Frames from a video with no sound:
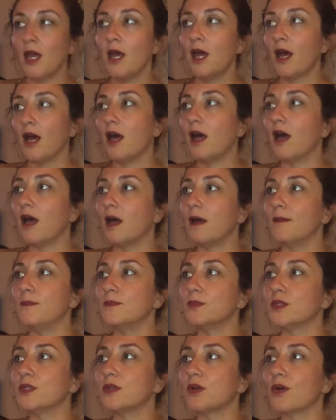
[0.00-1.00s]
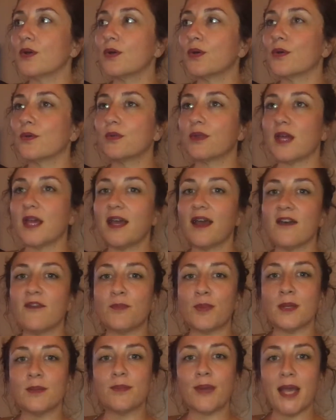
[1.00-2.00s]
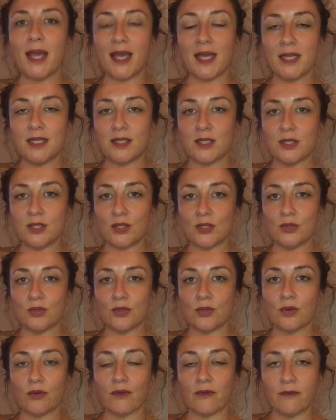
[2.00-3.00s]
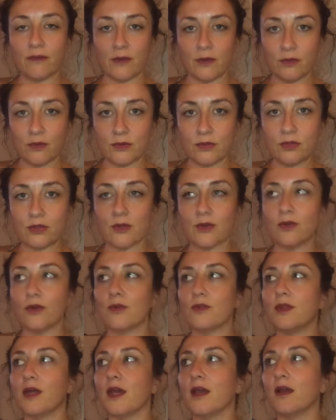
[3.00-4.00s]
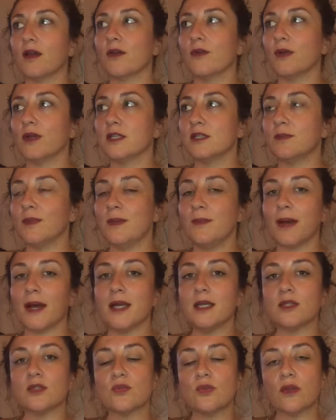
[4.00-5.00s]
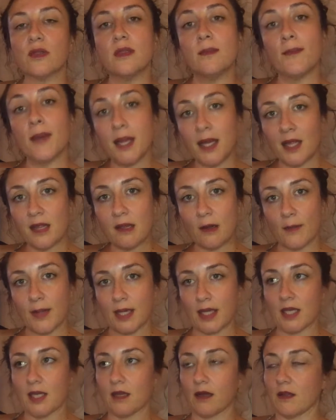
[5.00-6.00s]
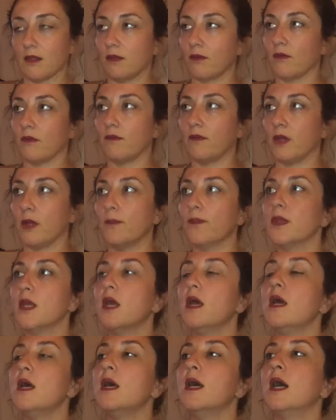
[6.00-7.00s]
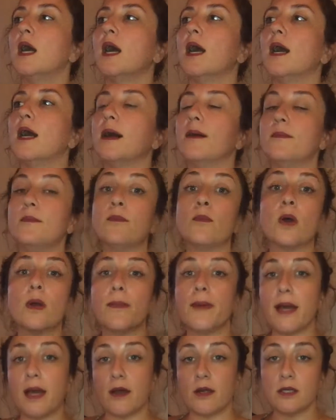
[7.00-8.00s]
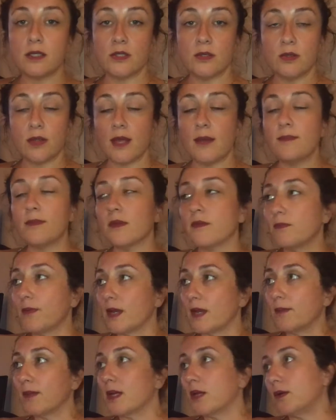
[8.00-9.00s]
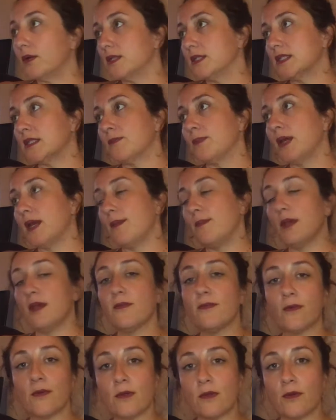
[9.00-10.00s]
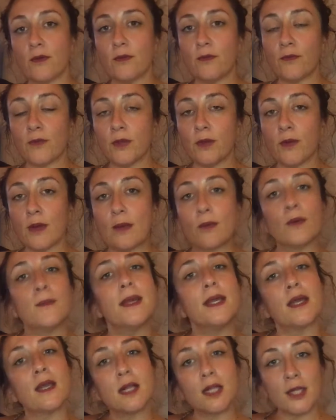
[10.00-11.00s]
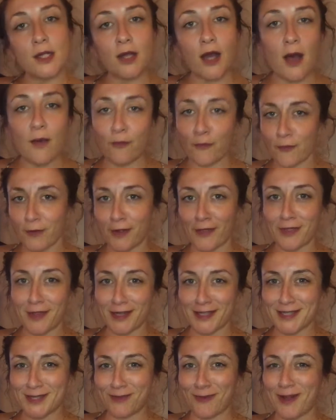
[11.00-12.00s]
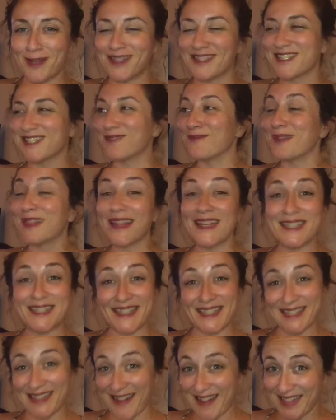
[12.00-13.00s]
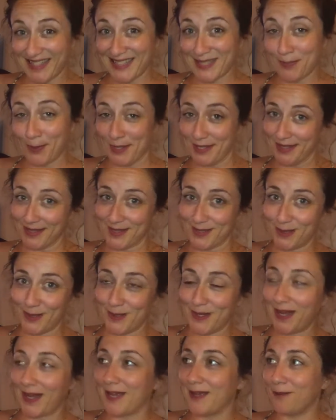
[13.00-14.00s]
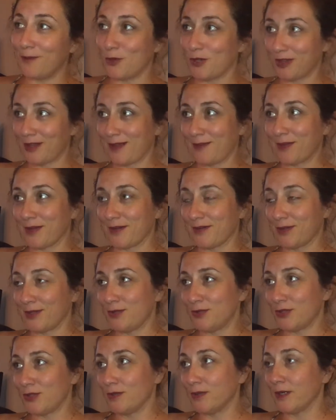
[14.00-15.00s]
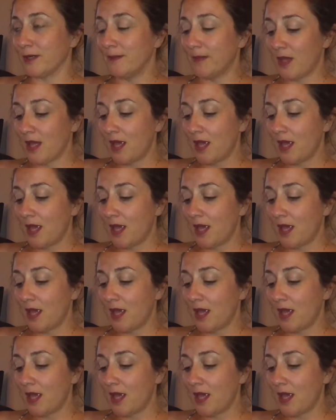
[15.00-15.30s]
Um, so they have been paid to do a review, so they are going to be biased toward the money they're making on the review. Um, more power to them. If anybody wants to pay me for a review, I will make it clear up front that it's sponsored. But this is not sponsored. I am not that big of a YouTuber.